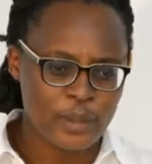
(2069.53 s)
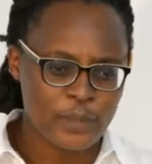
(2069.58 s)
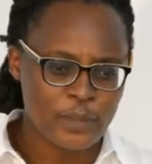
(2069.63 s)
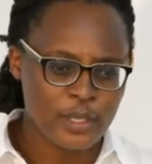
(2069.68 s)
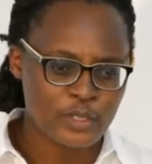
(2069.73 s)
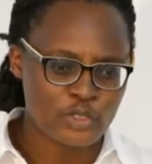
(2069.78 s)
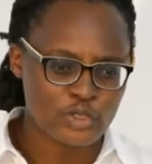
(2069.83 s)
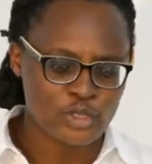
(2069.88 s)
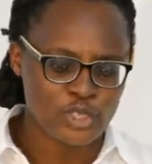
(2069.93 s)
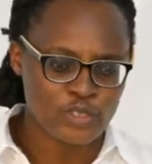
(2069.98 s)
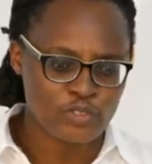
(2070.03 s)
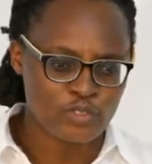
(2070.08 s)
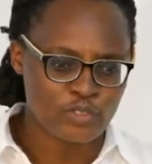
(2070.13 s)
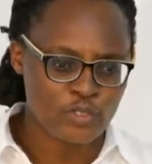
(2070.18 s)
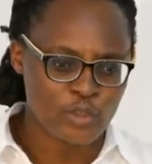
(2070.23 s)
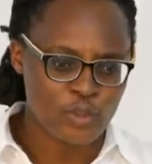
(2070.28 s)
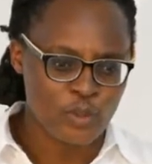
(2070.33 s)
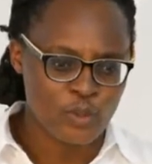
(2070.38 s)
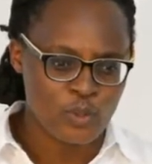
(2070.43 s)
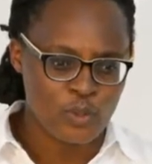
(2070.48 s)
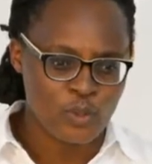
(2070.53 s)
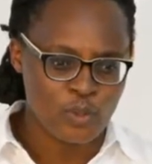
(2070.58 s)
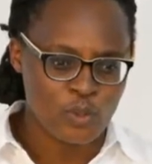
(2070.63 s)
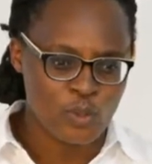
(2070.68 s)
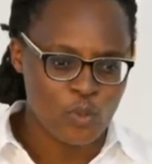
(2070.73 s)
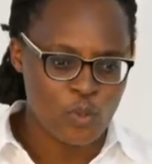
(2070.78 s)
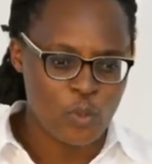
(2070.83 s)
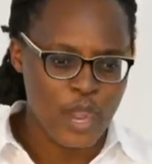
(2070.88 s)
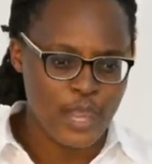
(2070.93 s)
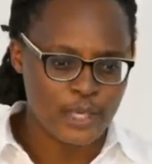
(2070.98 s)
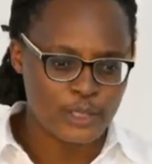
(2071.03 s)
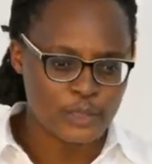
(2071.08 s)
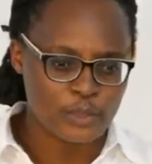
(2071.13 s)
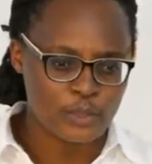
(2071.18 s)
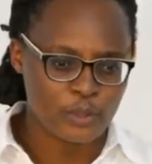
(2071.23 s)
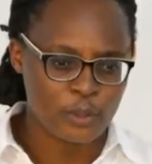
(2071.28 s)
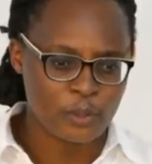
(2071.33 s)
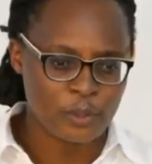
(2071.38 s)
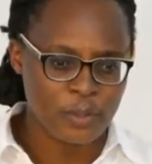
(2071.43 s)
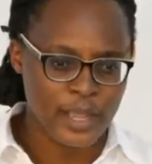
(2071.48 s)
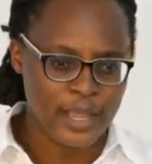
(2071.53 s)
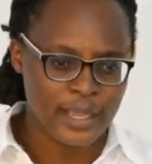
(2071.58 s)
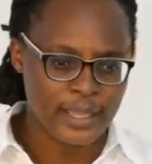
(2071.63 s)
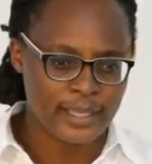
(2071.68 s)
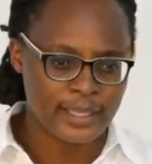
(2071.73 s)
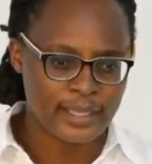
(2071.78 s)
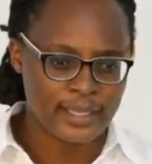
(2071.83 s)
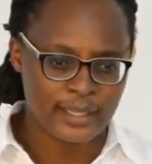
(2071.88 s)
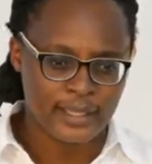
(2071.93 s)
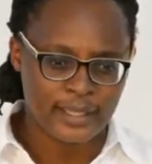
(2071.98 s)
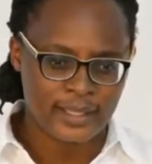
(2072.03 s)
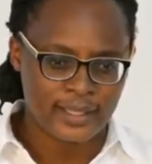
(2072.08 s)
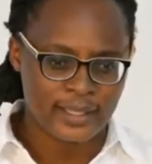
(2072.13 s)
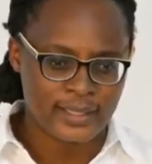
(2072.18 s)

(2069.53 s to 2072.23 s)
maybe I should have worked on my